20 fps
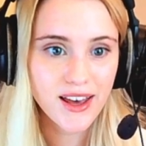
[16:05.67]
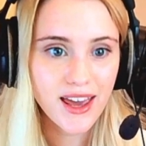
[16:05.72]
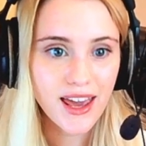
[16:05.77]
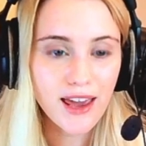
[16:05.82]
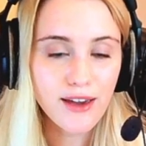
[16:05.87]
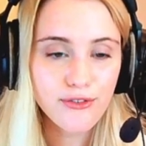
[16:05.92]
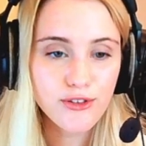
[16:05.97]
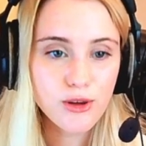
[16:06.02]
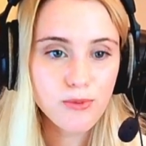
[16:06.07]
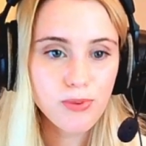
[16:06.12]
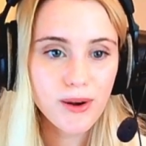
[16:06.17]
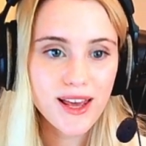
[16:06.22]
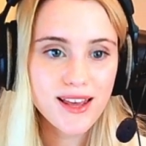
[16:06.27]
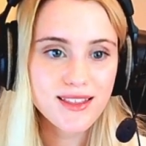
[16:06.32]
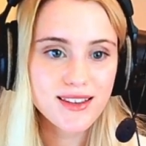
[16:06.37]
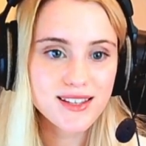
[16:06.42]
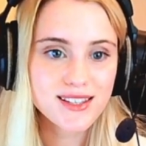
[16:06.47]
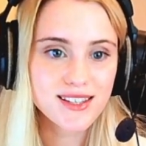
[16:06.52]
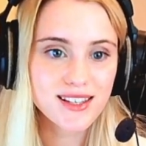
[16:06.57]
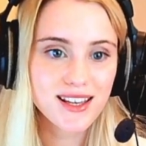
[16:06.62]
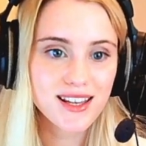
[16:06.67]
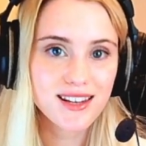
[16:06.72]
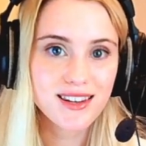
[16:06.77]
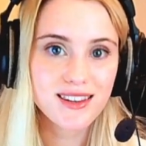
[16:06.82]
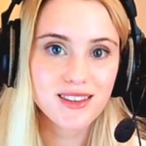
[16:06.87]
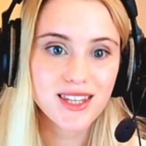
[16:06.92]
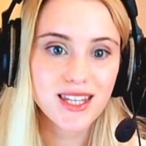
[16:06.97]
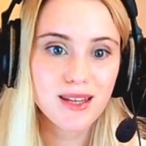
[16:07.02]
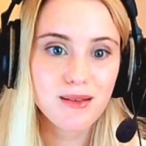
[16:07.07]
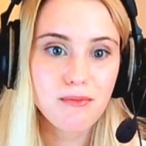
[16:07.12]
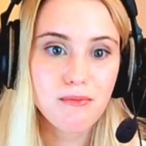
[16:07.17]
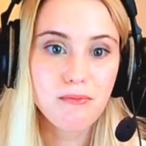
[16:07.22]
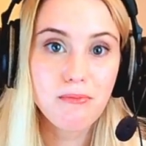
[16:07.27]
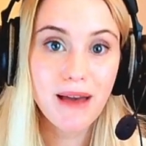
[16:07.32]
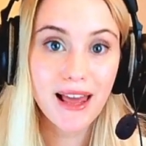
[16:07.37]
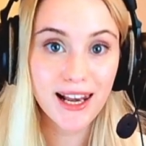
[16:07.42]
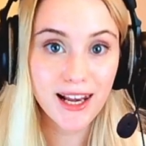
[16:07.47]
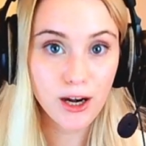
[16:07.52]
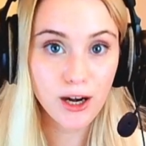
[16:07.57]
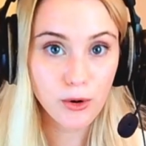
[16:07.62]
If you play this in the
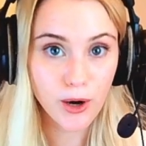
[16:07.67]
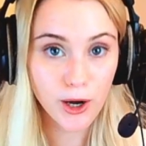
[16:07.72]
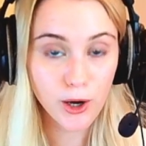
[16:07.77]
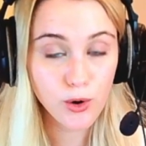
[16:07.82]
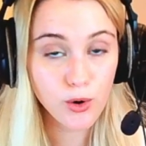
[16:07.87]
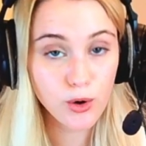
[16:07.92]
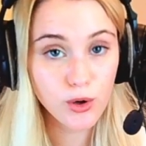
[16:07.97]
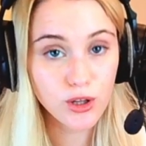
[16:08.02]
melee row,